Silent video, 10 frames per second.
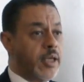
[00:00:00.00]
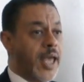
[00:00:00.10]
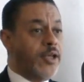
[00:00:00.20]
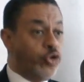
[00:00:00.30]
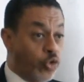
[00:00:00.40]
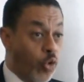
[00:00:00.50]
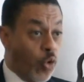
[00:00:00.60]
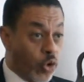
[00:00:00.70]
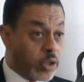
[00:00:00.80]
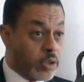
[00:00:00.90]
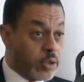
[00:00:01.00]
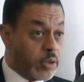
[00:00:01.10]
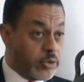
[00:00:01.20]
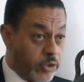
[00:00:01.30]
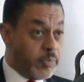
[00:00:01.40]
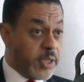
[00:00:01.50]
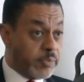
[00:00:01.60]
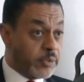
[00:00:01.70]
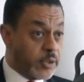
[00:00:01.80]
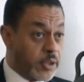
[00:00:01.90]
and talk to
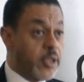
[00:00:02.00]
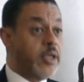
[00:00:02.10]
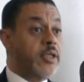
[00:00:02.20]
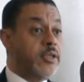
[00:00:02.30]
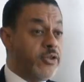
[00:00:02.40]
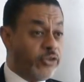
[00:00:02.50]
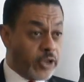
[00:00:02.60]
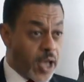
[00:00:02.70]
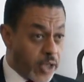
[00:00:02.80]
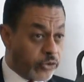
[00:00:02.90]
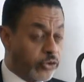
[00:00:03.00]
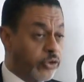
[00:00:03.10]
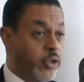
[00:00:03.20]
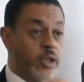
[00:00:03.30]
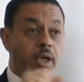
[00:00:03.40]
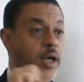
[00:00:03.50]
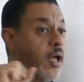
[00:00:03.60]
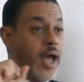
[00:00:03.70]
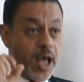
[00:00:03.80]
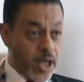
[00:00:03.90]
people, discuss,
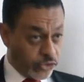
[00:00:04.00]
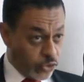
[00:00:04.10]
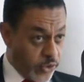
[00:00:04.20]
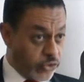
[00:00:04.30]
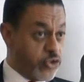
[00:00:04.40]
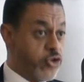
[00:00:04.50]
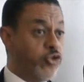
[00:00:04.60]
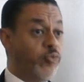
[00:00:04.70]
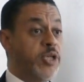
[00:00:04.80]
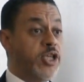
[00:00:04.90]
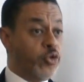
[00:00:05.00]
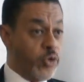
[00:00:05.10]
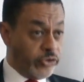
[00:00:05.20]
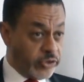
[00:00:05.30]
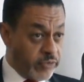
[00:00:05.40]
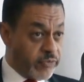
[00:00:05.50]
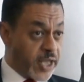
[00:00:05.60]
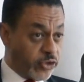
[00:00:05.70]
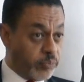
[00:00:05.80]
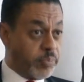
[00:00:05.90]
ask questions, be inquisitive.
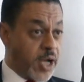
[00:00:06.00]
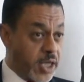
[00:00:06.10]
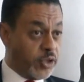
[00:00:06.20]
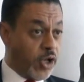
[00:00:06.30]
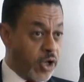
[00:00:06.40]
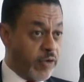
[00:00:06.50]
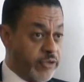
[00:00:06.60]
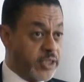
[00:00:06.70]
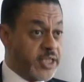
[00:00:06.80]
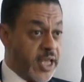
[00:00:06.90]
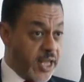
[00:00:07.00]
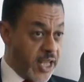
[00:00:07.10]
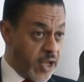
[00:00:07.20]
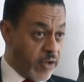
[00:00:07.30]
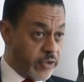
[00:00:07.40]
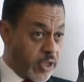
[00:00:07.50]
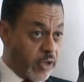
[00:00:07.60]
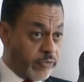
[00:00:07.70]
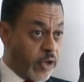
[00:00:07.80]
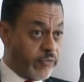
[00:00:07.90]
That's part of the DNA
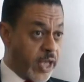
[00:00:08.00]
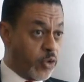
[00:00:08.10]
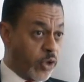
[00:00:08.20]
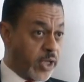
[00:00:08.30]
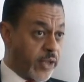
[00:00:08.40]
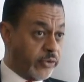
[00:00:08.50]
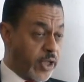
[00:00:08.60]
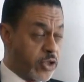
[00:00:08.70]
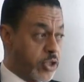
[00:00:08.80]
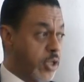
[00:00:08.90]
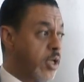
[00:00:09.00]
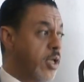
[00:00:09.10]
of that organization.